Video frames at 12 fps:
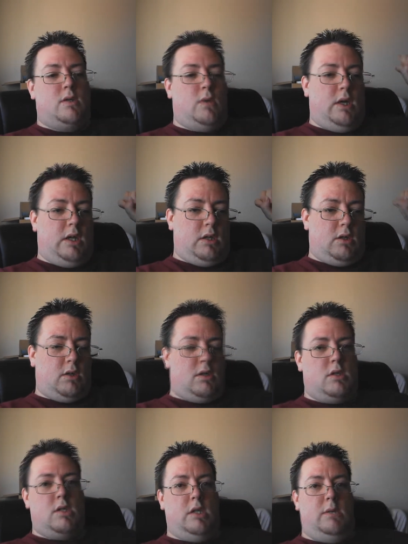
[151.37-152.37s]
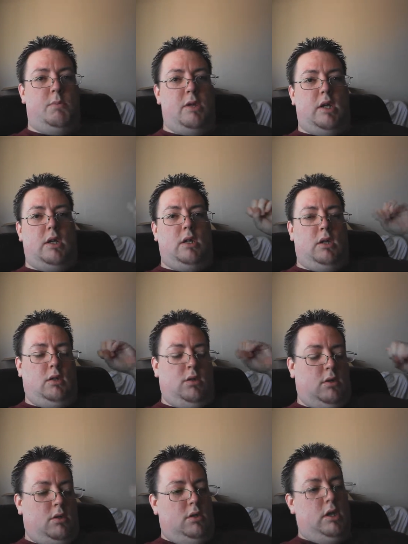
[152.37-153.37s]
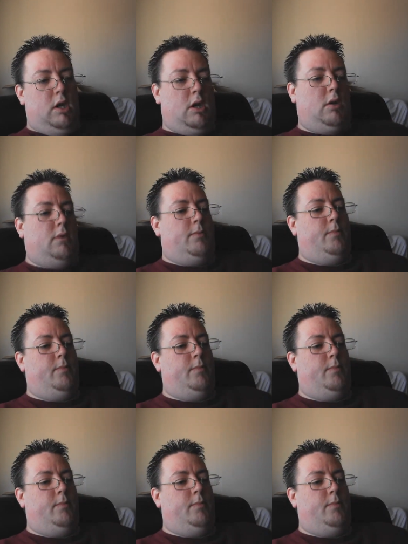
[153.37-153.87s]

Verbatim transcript: so I can sleep and I can, yeah.